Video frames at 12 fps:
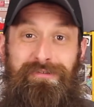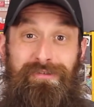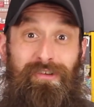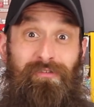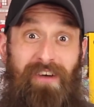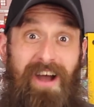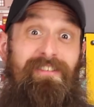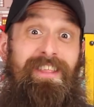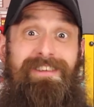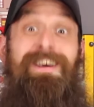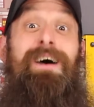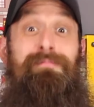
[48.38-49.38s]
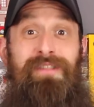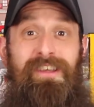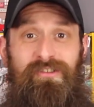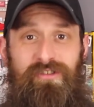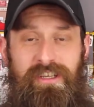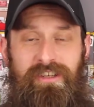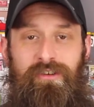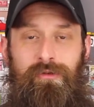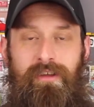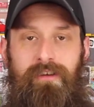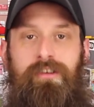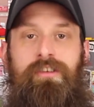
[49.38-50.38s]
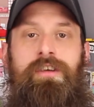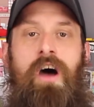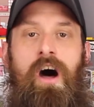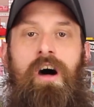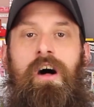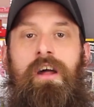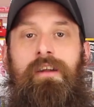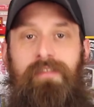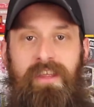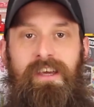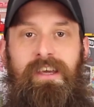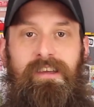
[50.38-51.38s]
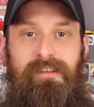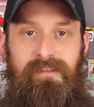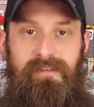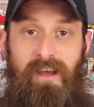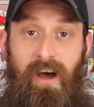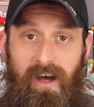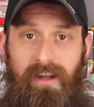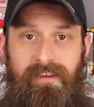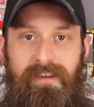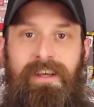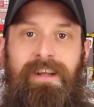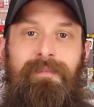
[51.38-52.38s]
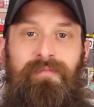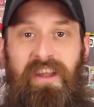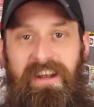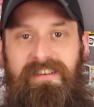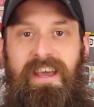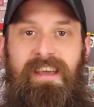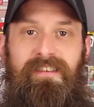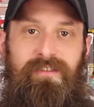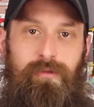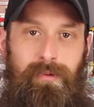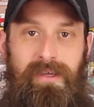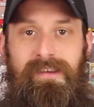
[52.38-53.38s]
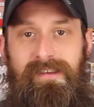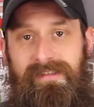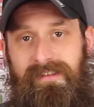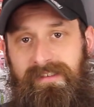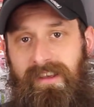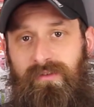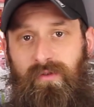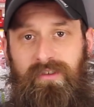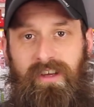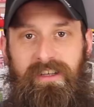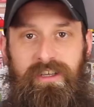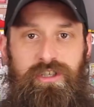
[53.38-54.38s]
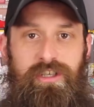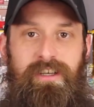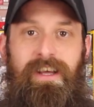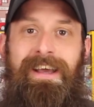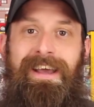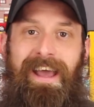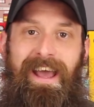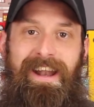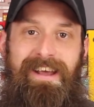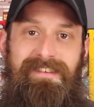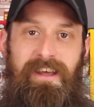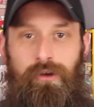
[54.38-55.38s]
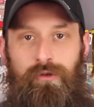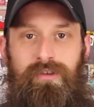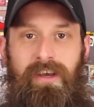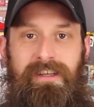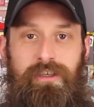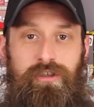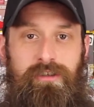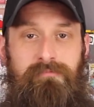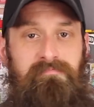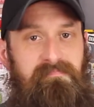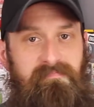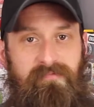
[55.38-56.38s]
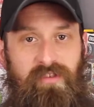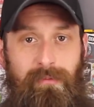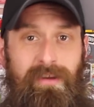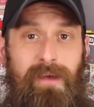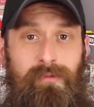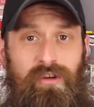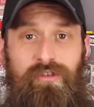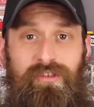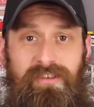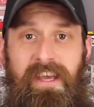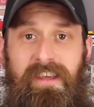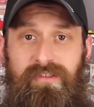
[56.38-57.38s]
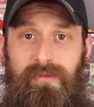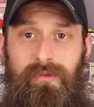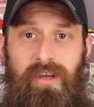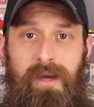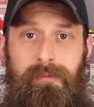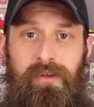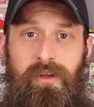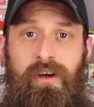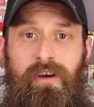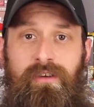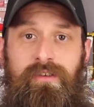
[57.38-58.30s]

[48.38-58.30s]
These are just five of the top things you need to do. There's a ton of things, ton, that it takes to be a successful technician and as a new technician sometimes it'll just take you some time to learn.